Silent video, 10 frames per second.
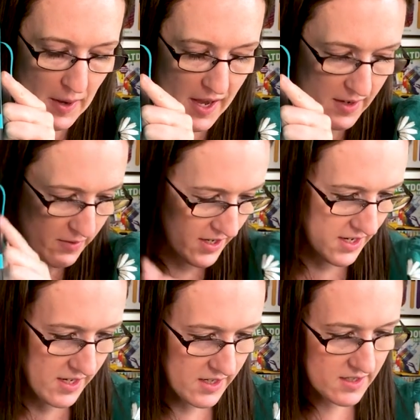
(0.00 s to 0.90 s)
pen right
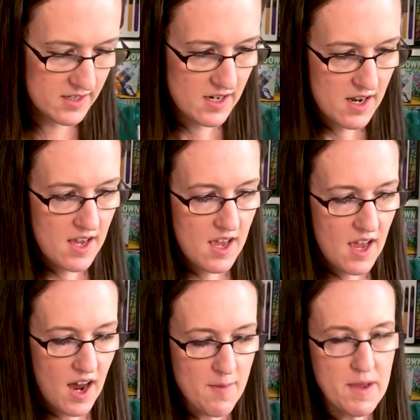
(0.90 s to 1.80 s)
here.
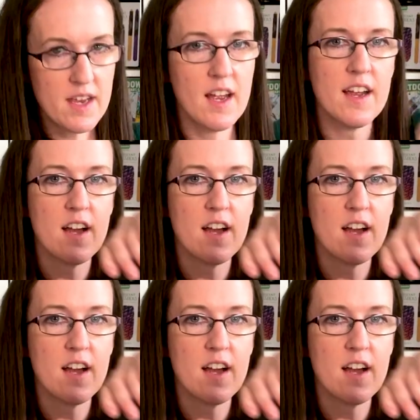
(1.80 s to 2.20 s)
I made, I